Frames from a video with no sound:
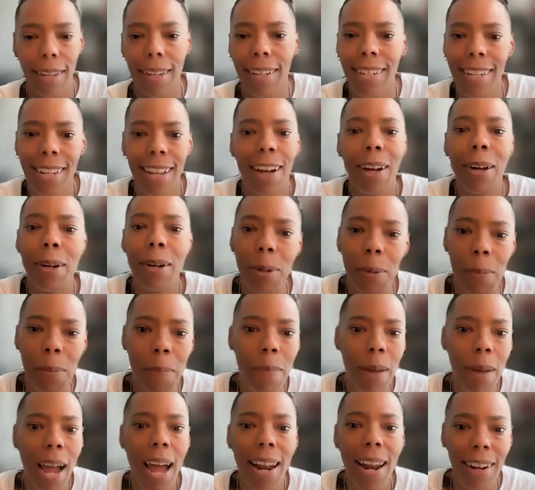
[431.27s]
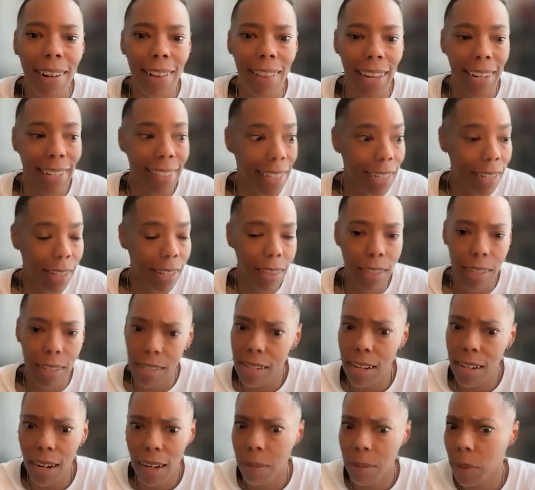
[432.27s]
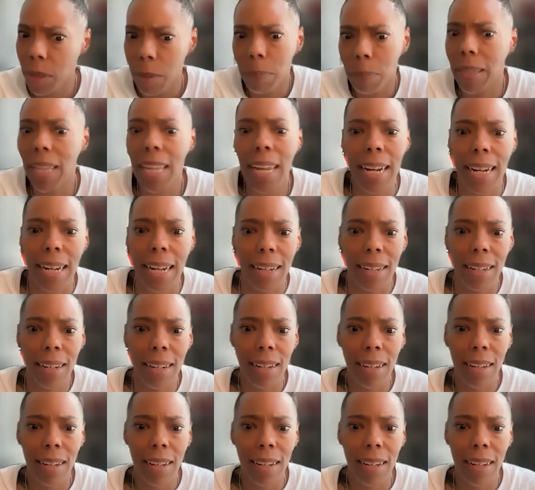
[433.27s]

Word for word: it's not going to matter. Like th there's not going to be a planet.